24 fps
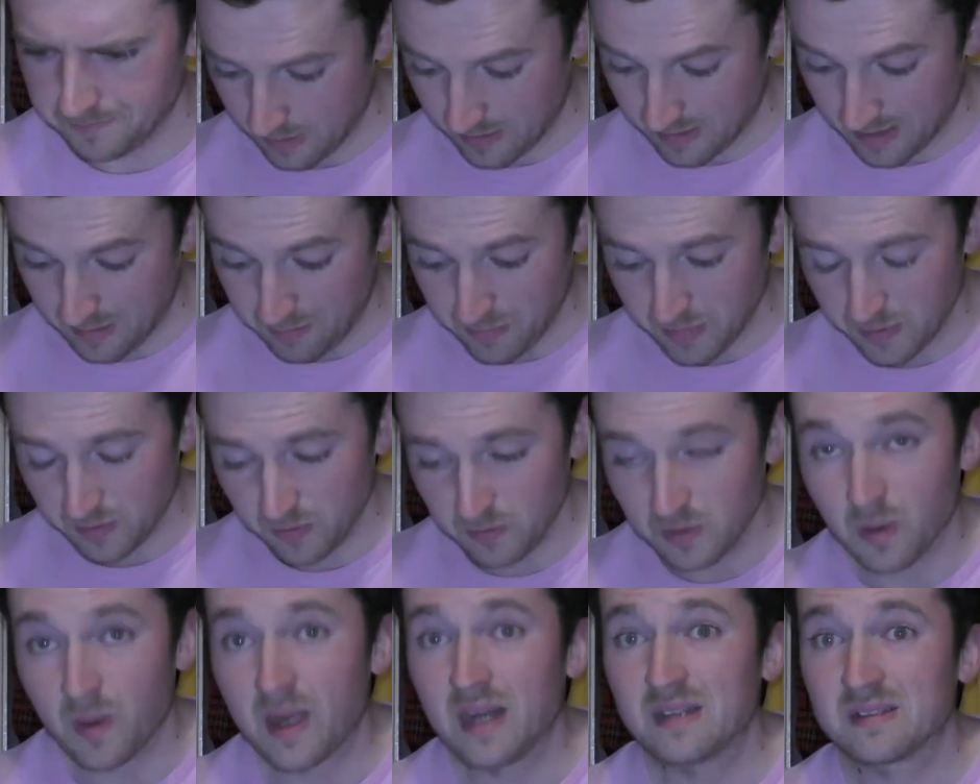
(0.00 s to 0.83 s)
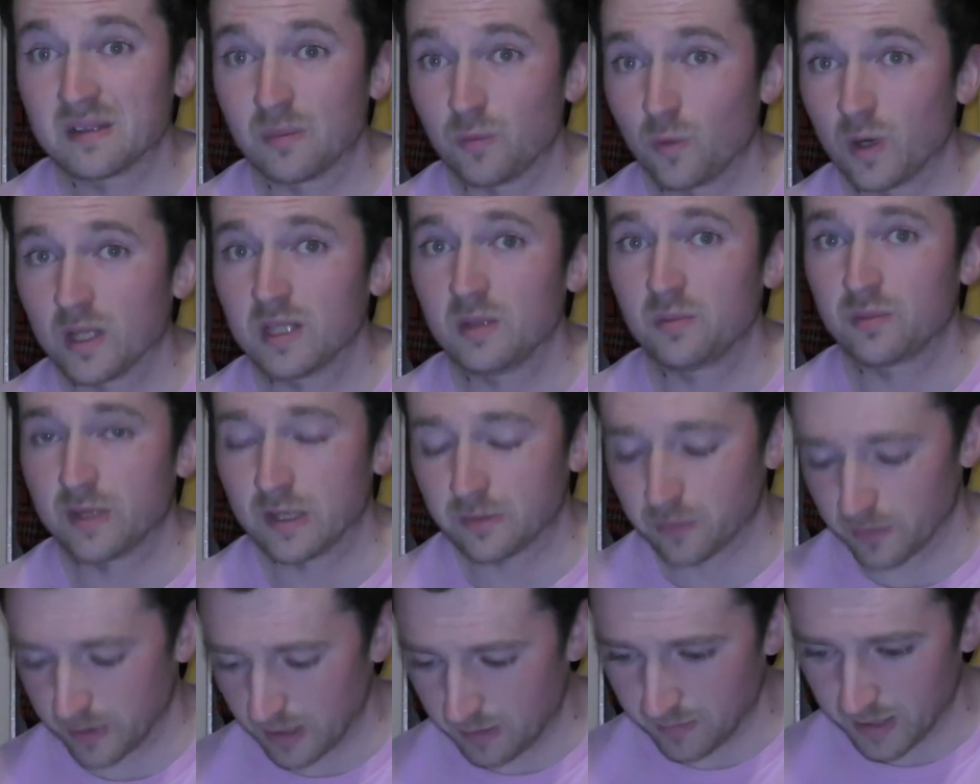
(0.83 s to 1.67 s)
Then Mizuno irons, I'm well
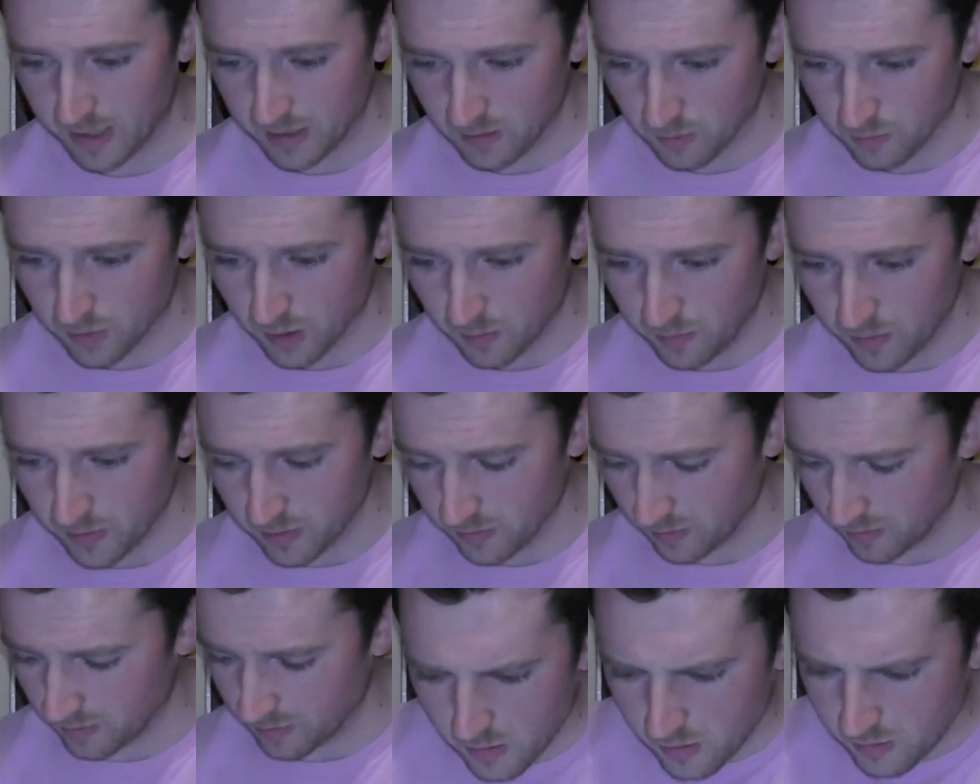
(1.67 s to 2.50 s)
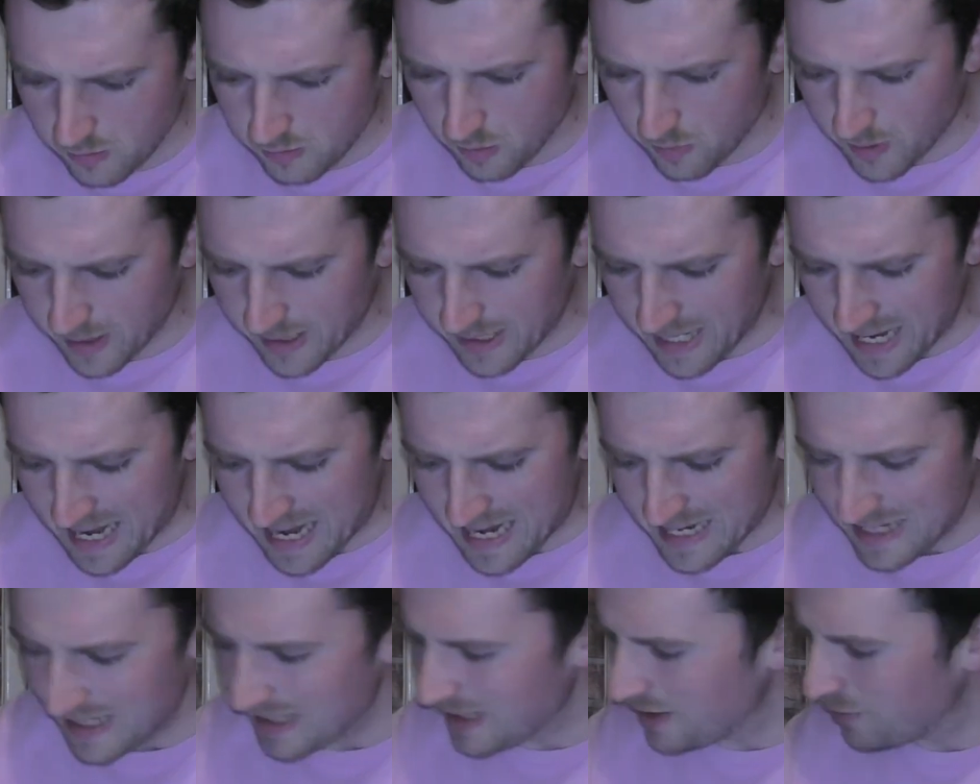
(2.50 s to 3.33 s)
impressed with them, they look proper good. So
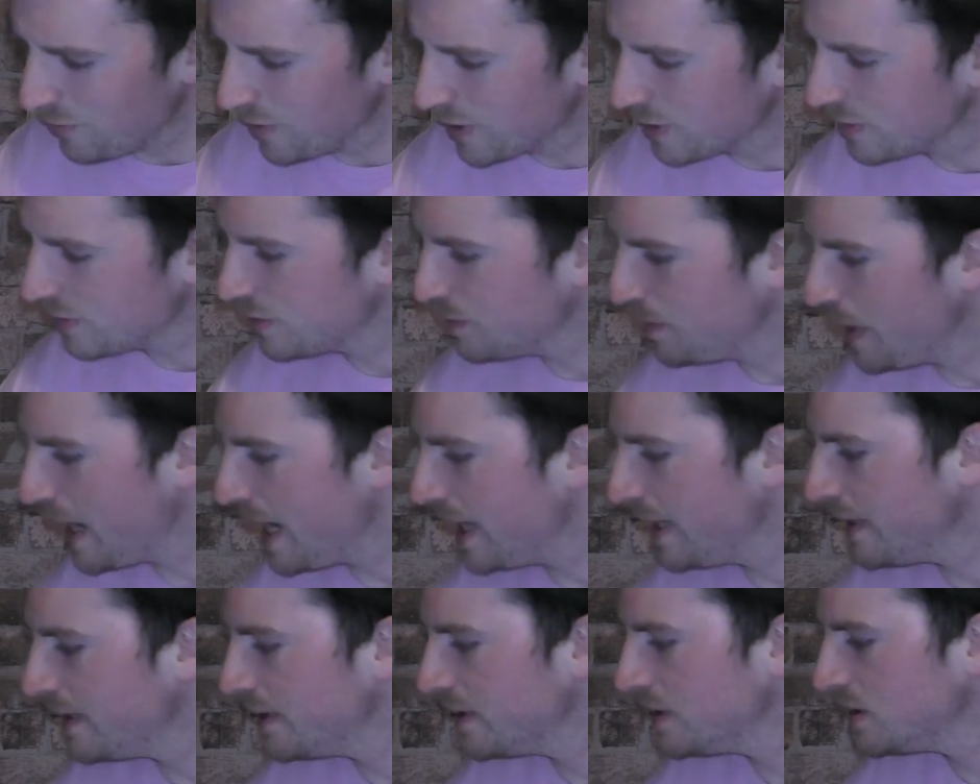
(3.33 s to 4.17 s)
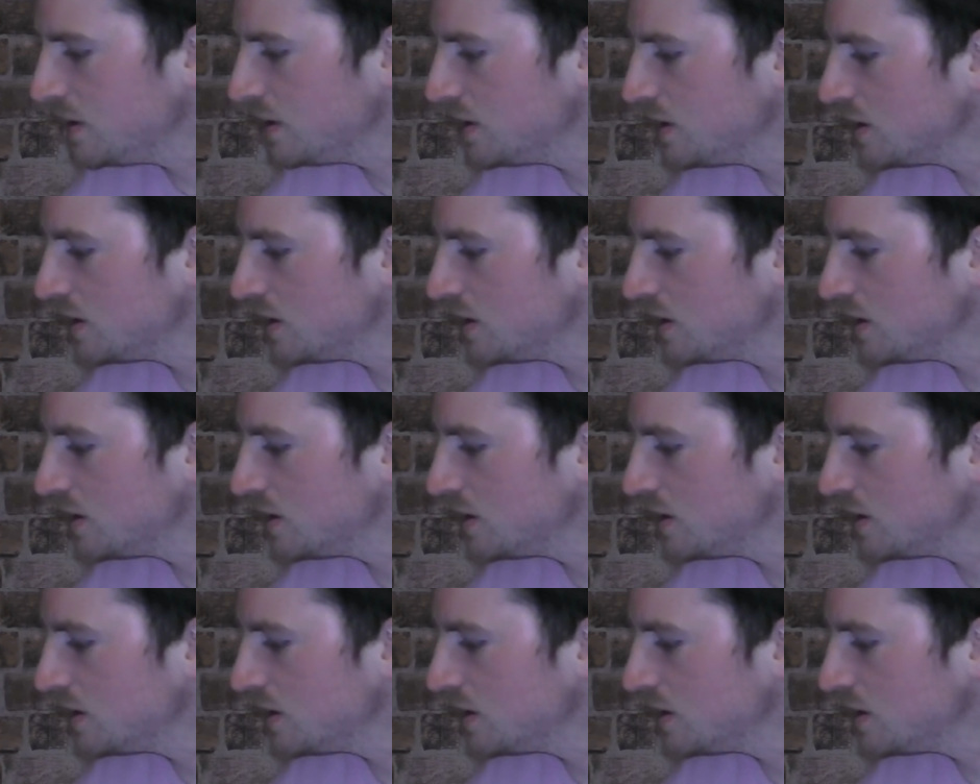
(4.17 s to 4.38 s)
again, if we can spend